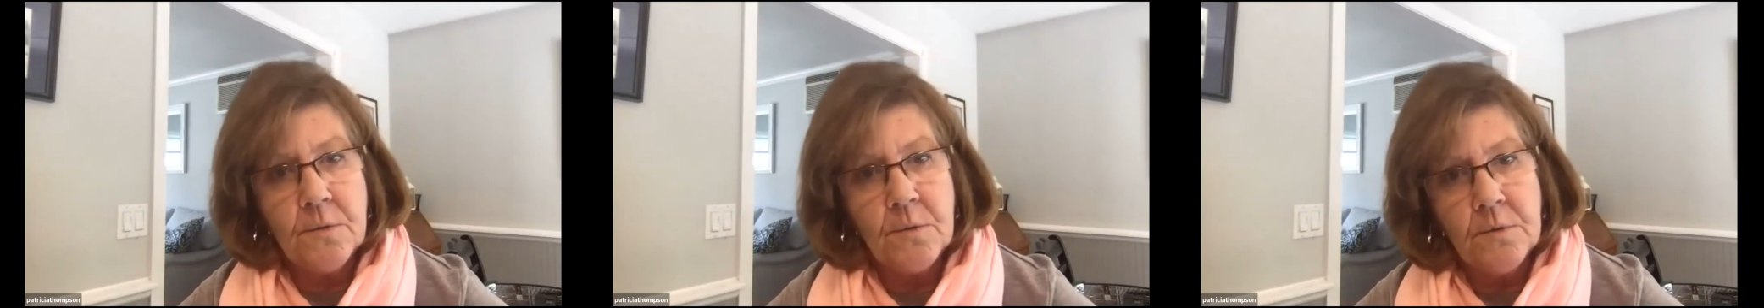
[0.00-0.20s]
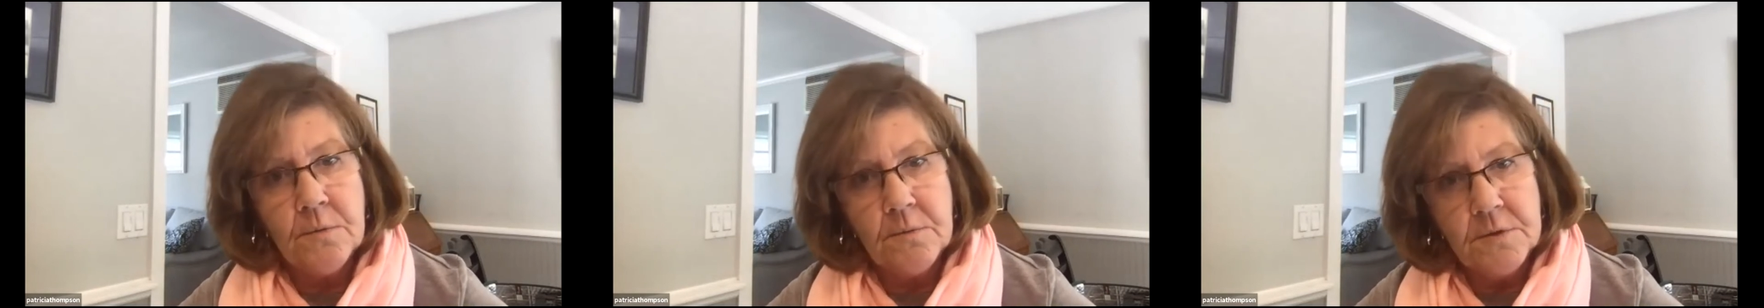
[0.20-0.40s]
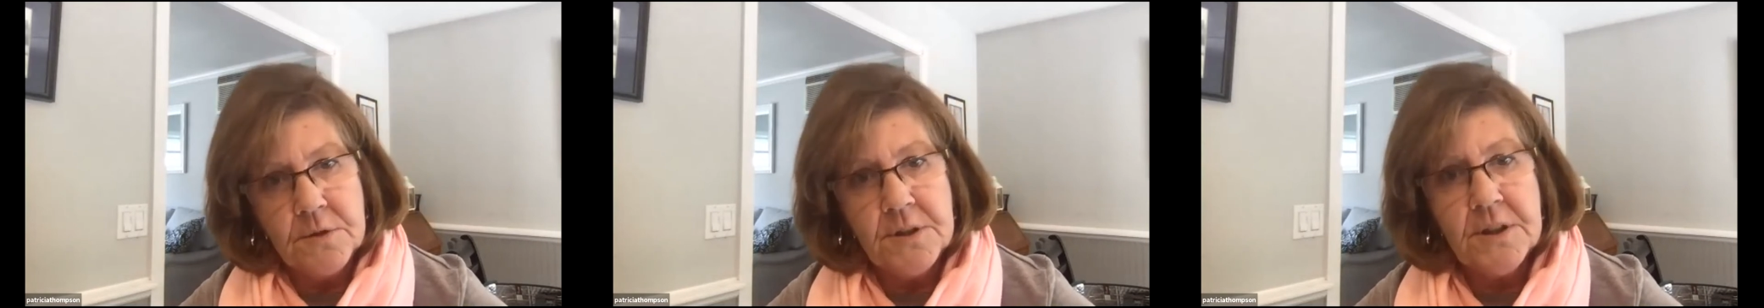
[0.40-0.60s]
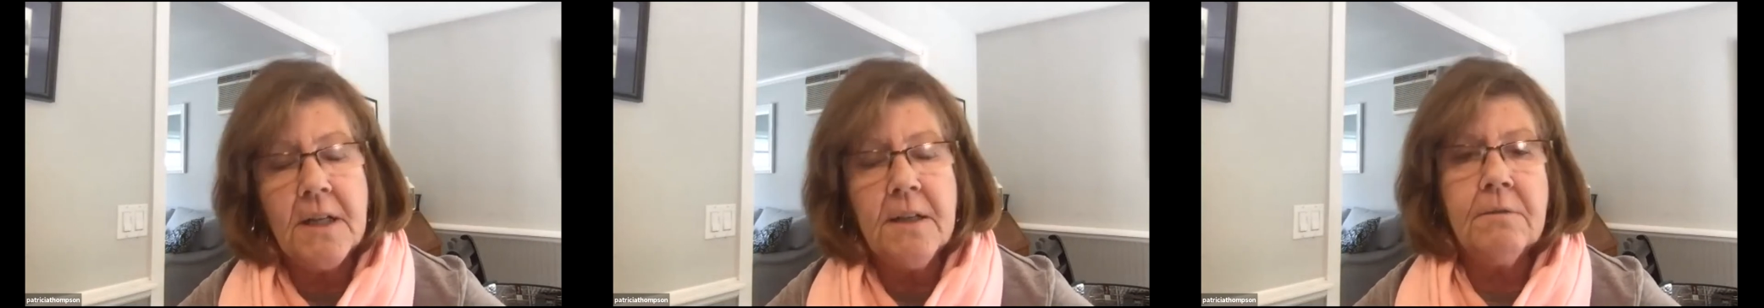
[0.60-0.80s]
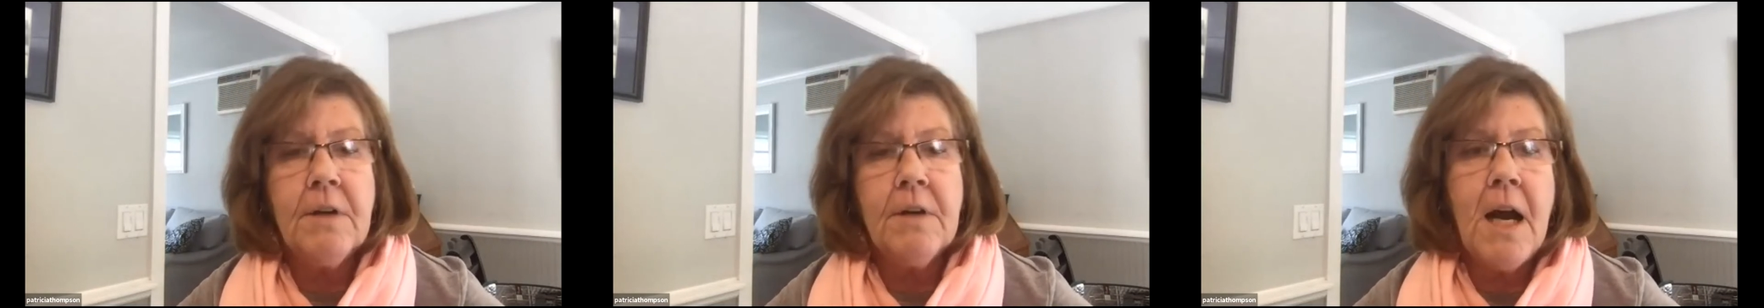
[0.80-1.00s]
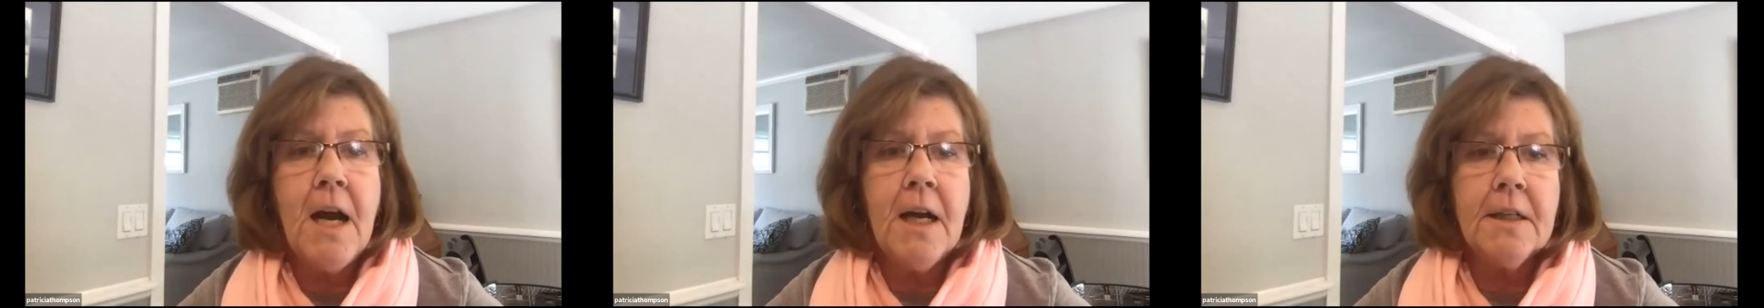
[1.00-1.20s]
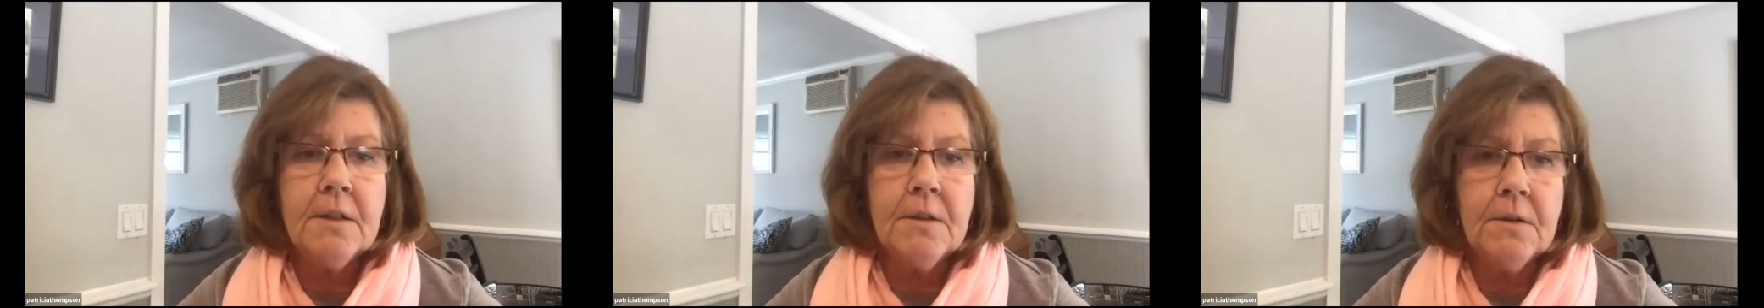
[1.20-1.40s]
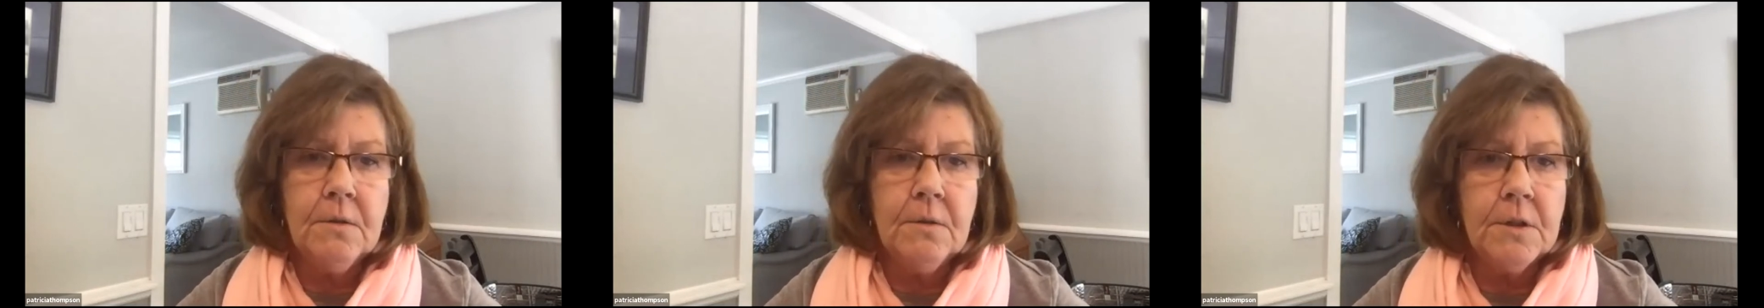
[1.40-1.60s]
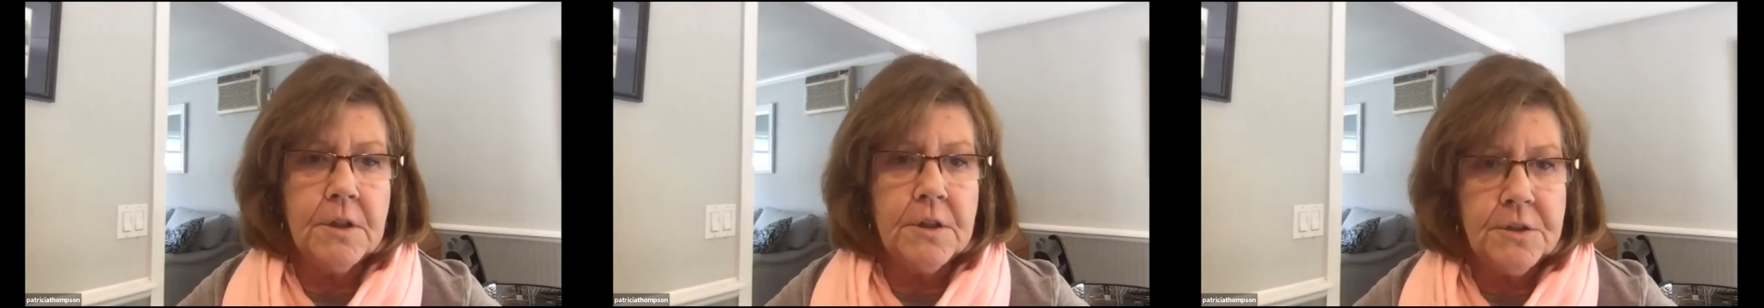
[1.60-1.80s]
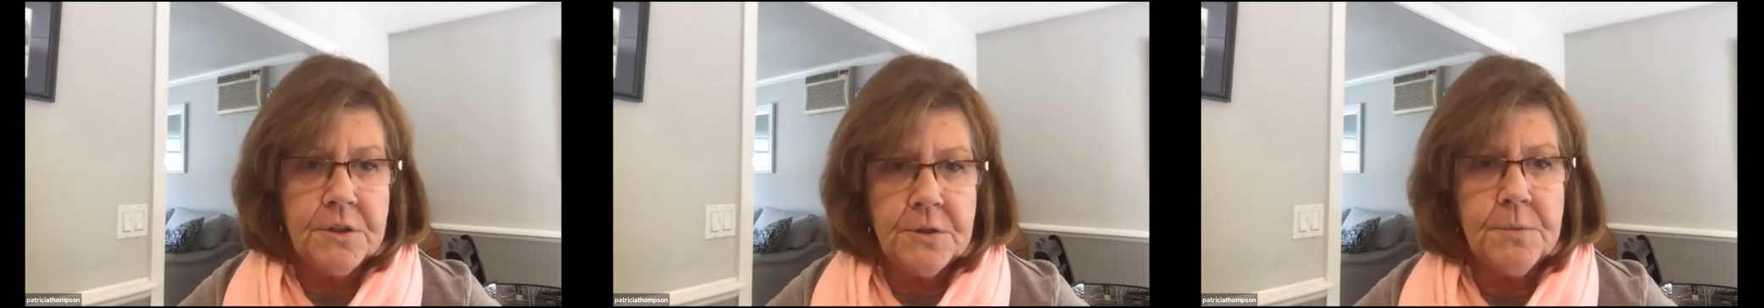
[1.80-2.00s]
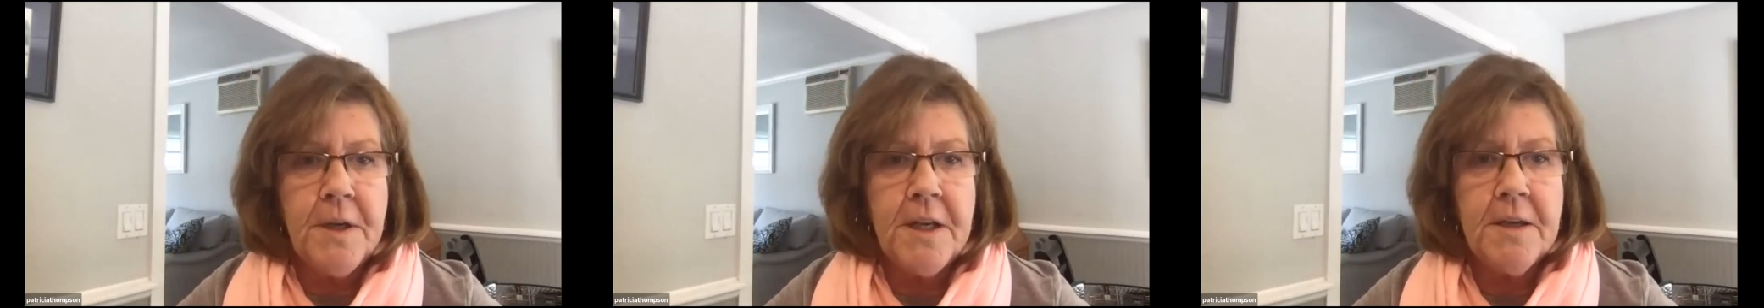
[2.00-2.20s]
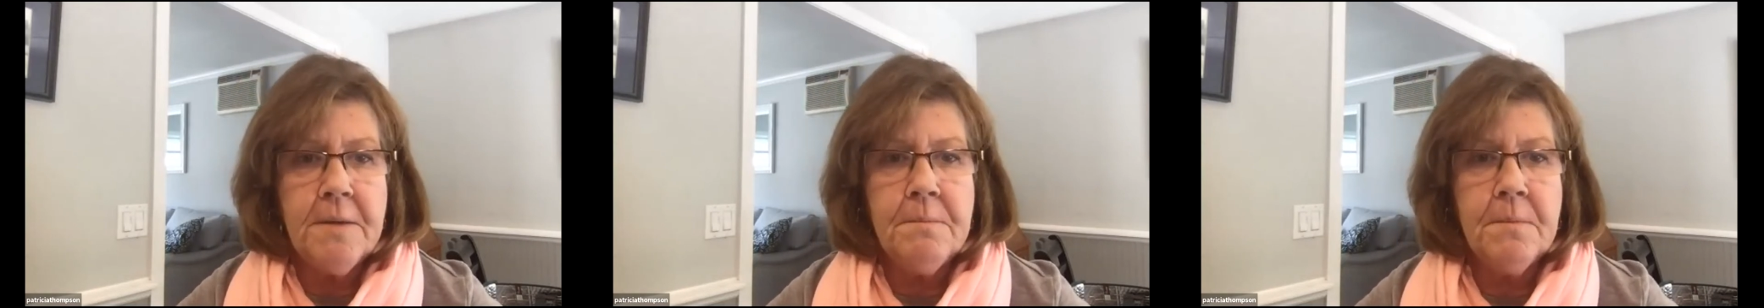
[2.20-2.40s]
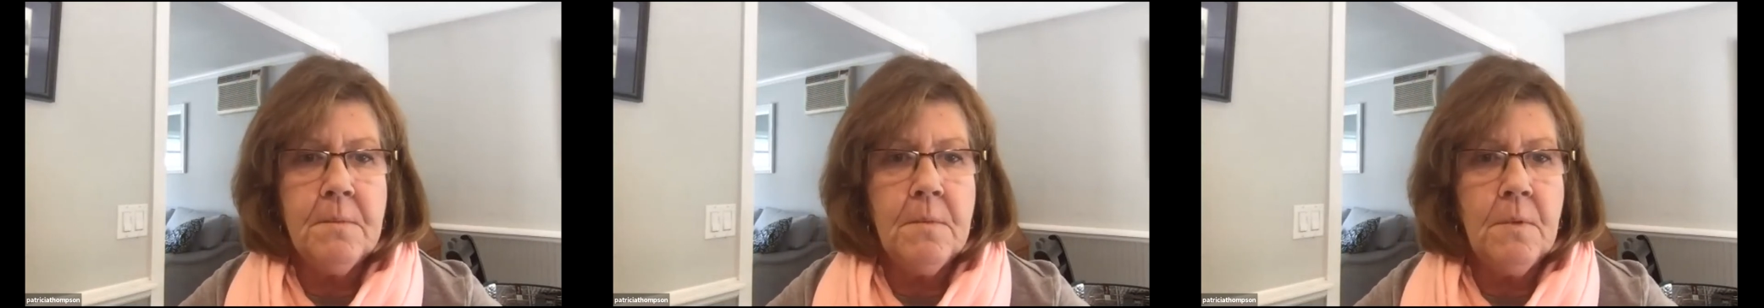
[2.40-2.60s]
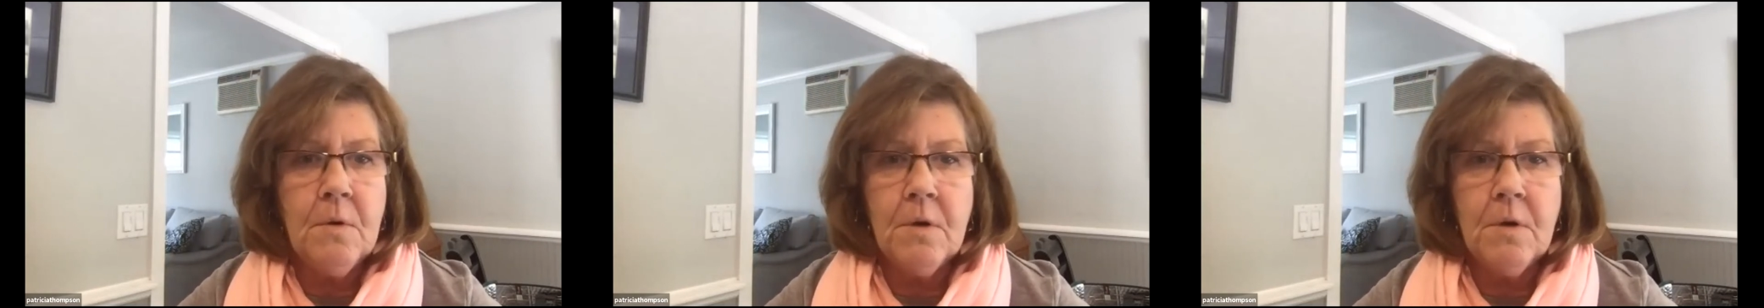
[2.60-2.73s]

to either sit on a rock or to swim,